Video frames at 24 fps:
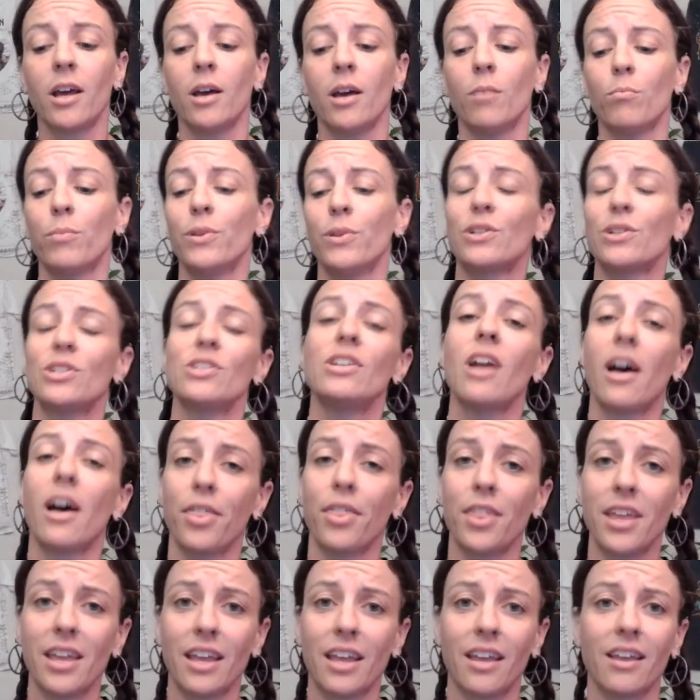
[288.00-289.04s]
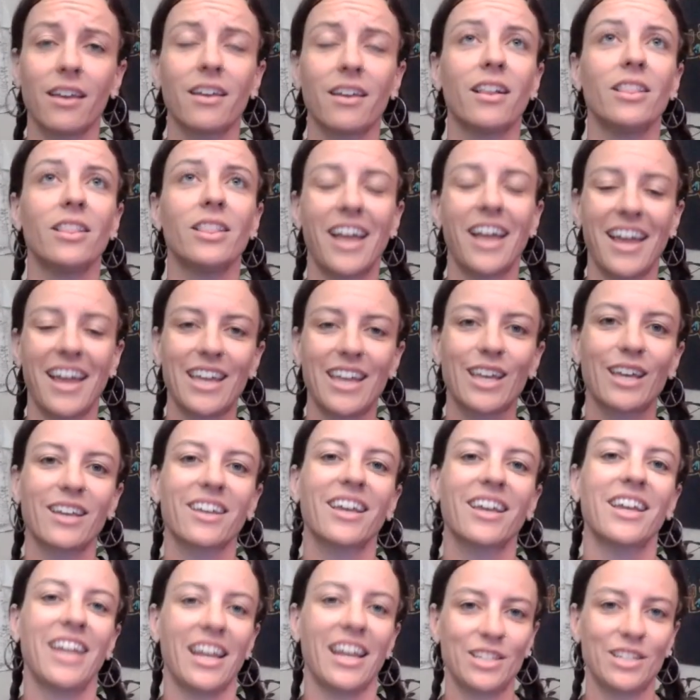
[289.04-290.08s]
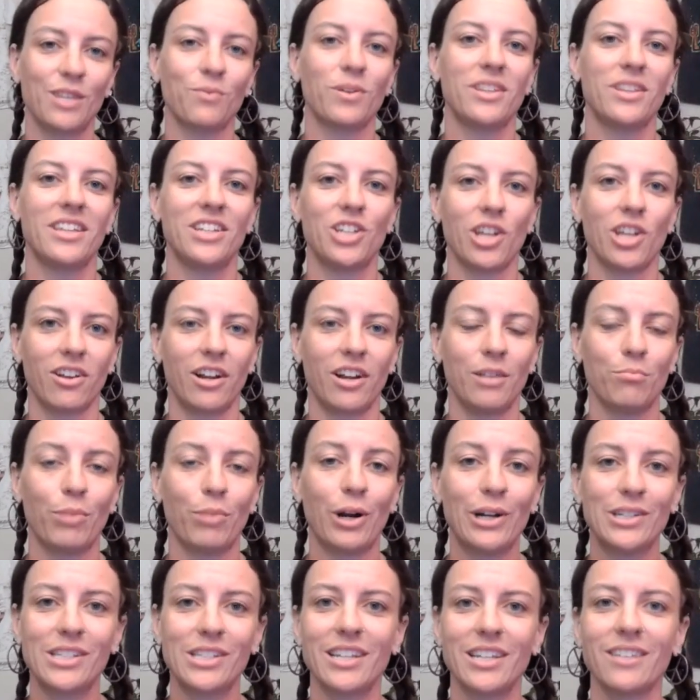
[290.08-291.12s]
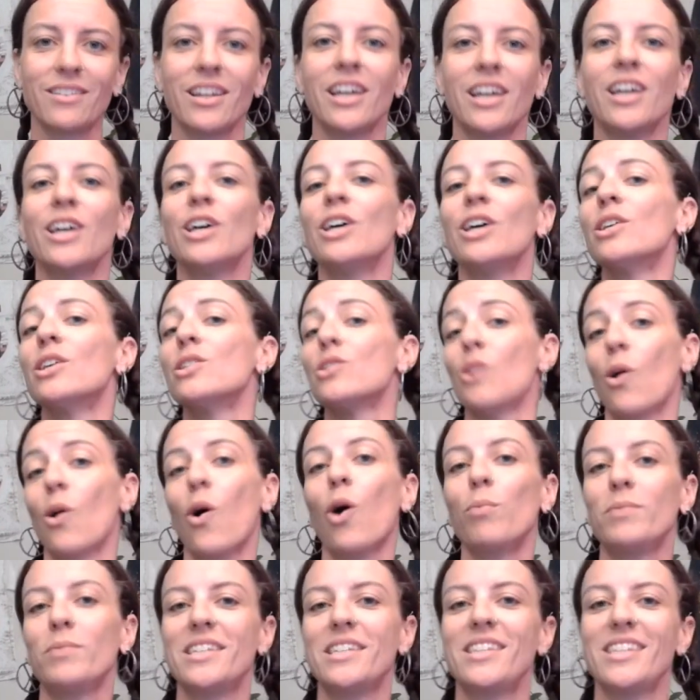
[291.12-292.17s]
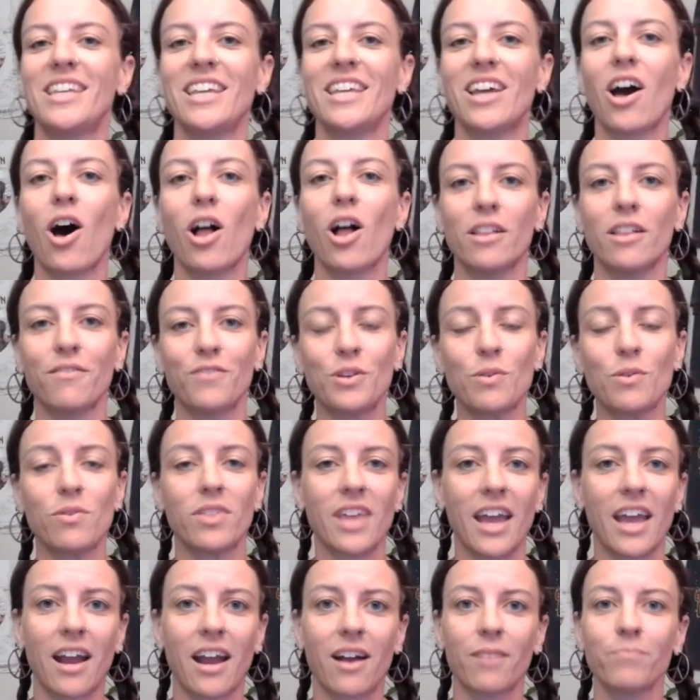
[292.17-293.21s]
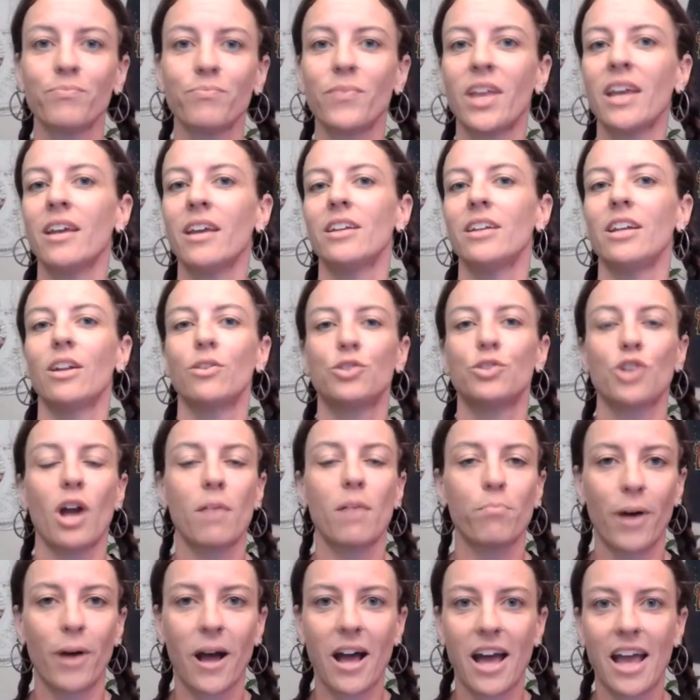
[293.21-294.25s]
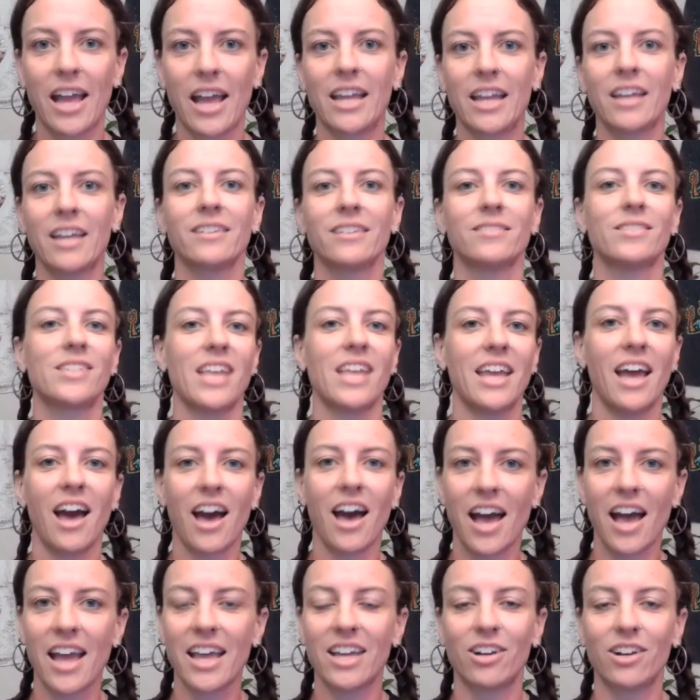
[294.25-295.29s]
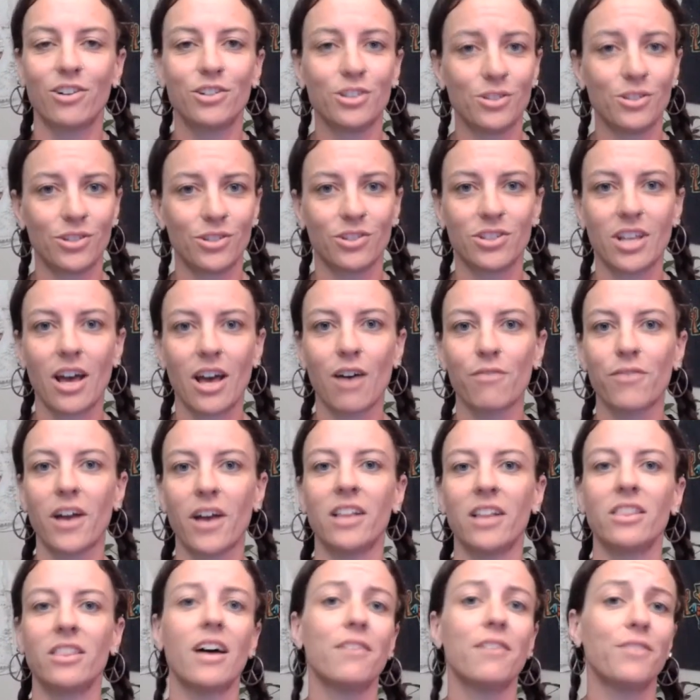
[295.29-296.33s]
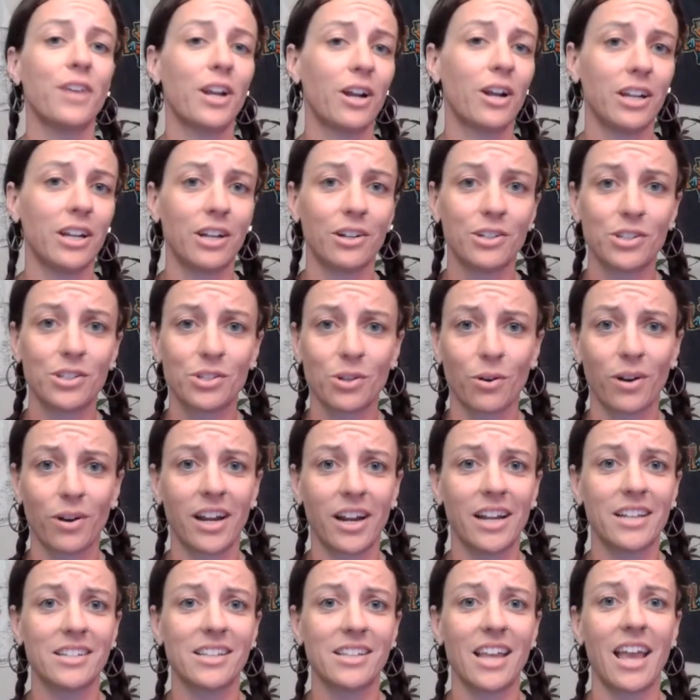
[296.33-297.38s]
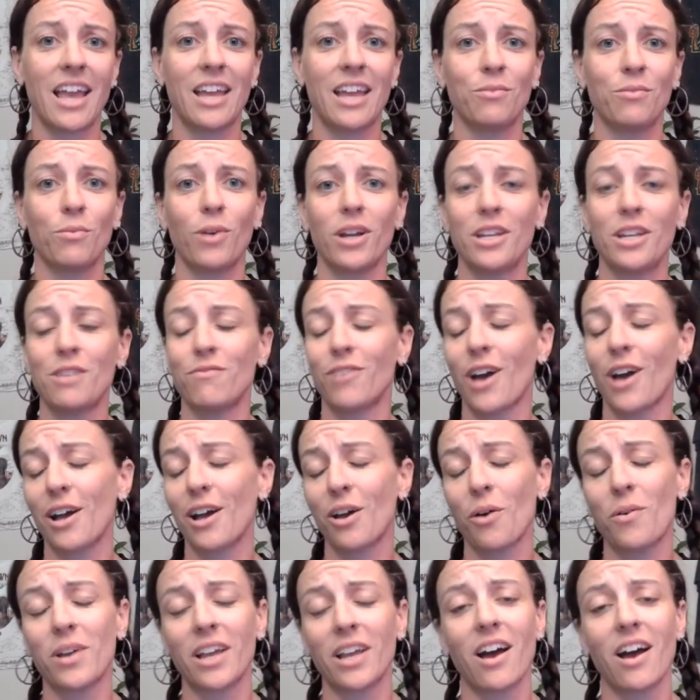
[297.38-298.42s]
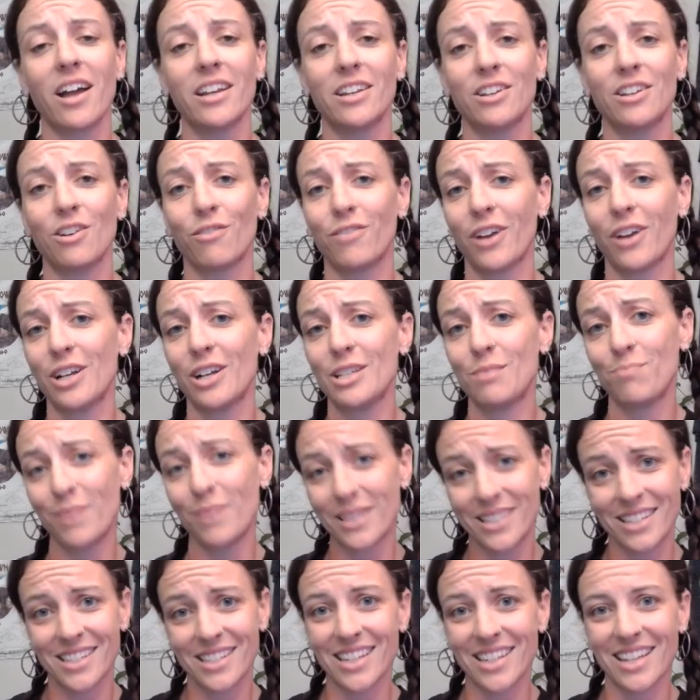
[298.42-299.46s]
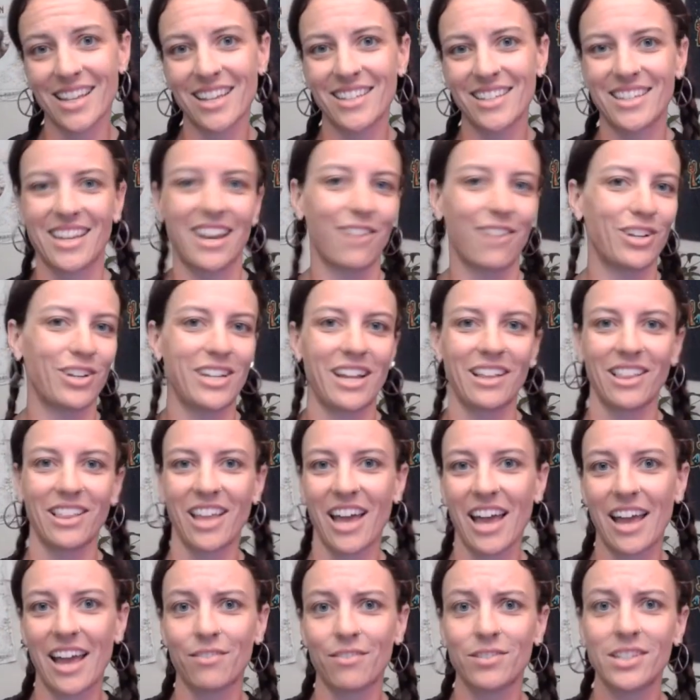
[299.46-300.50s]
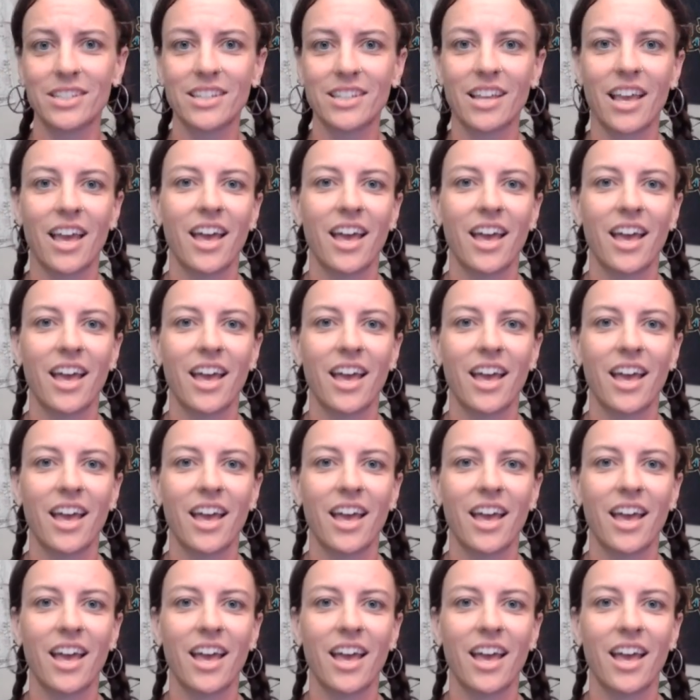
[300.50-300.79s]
There's nothing like connecting with each other in person. So hope to see all of you there. You know, drop by, say hi, introduce yourself. I love hearing your stories and what you've got going on in your various businesses and everyday lives.